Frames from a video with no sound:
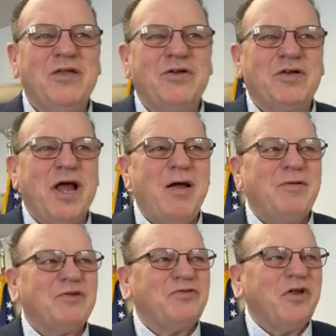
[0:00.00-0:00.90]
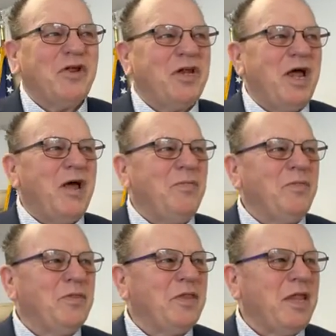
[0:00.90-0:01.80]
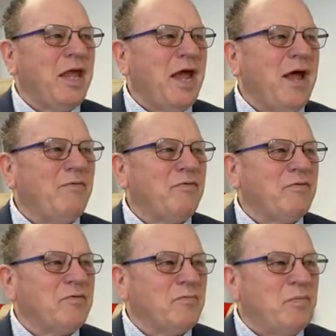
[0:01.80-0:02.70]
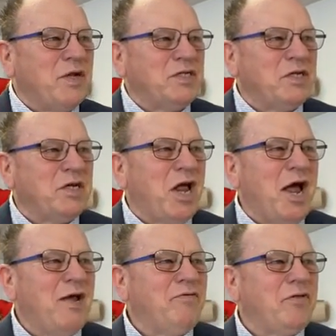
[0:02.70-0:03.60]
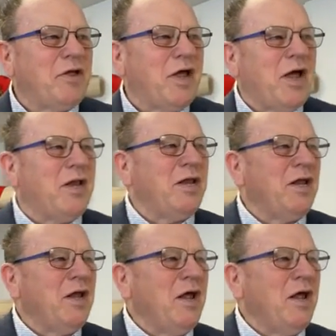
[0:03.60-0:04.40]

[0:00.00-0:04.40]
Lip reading: Their time is filled up. They have a busy life. They got